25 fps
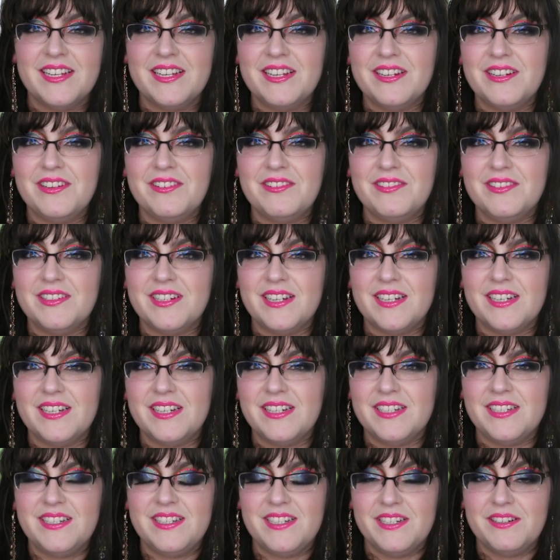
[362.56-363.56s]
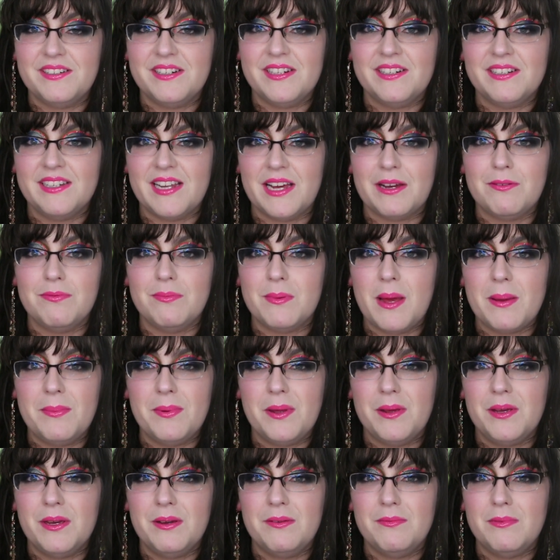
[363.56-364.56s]
you know, like
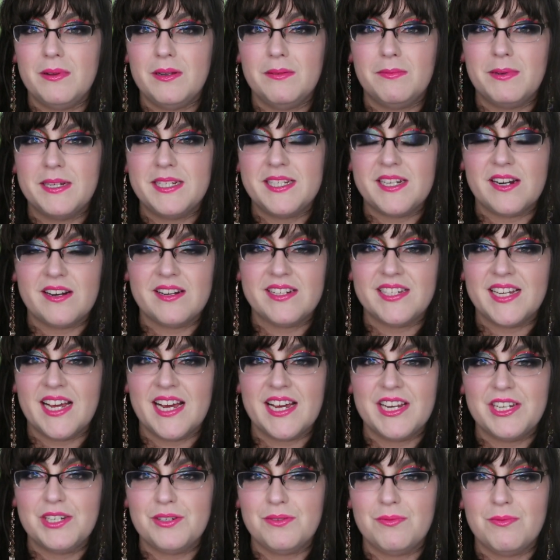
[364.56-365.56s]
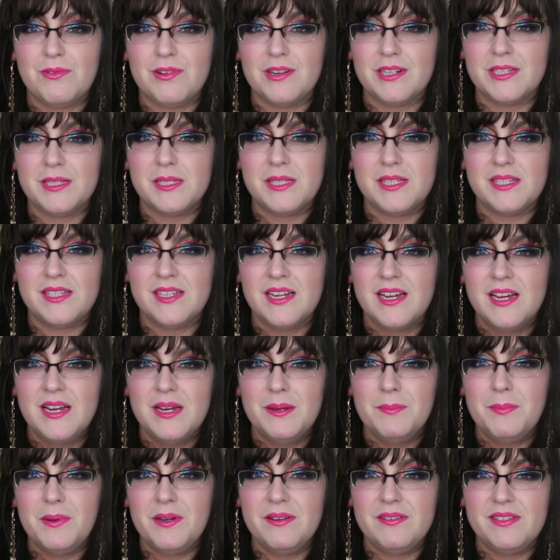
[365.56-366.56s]
maybe will we start to head towards
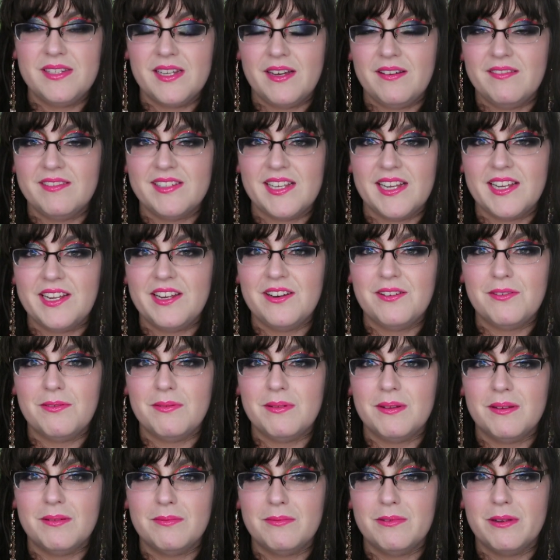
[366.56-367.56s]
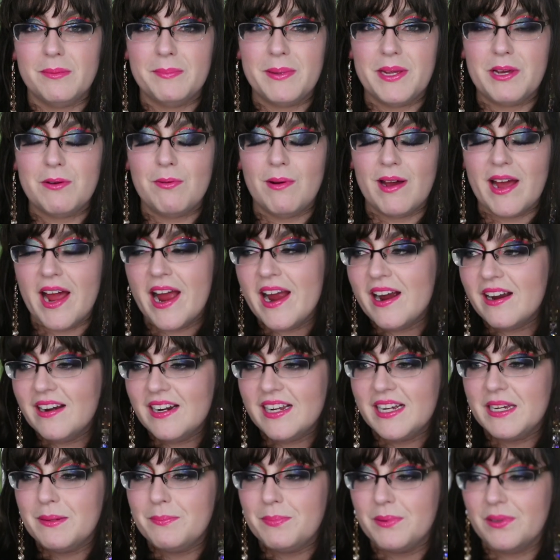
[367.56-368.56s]
Boots? I was like, you know, we'll be quite
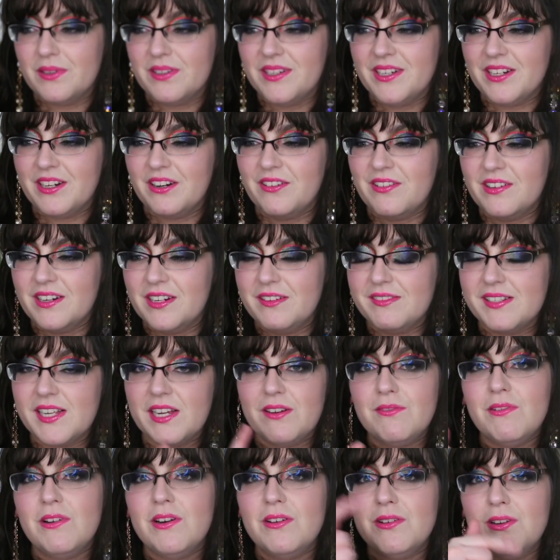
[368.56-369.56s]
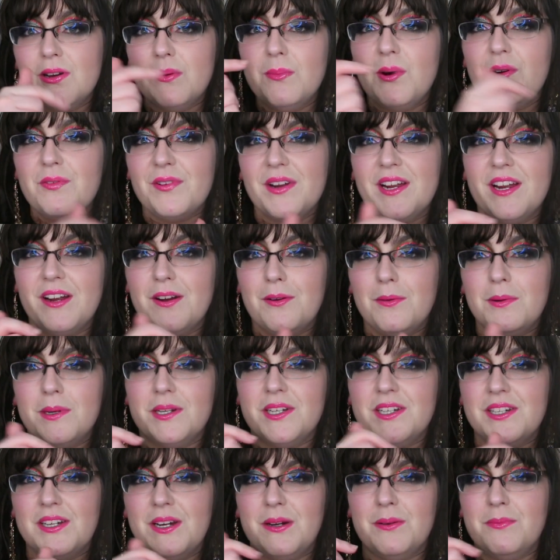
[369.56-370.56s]
early, but you know, and he was like, well, come over here.
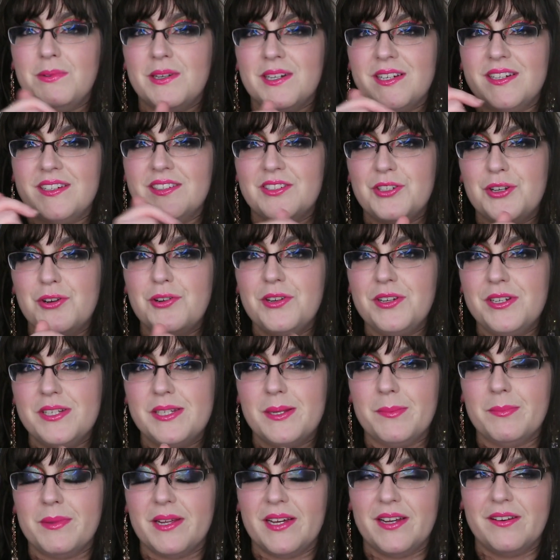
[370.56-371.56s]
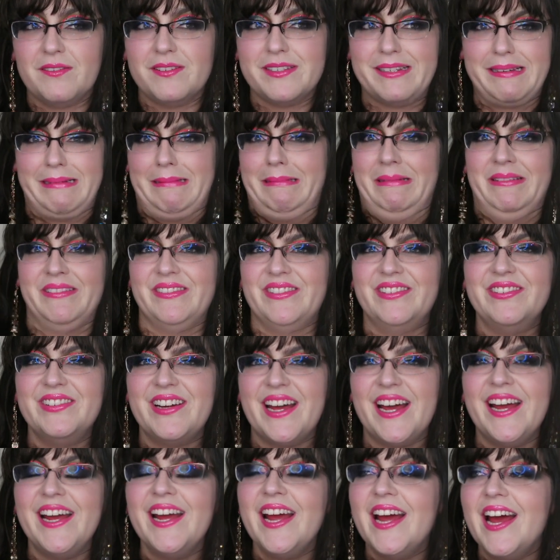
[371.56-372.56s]
I want to show you something. And I was like, oh,
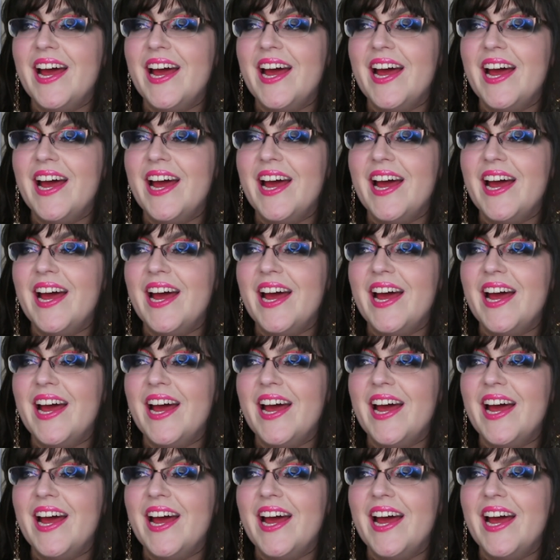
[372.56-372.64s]
okay.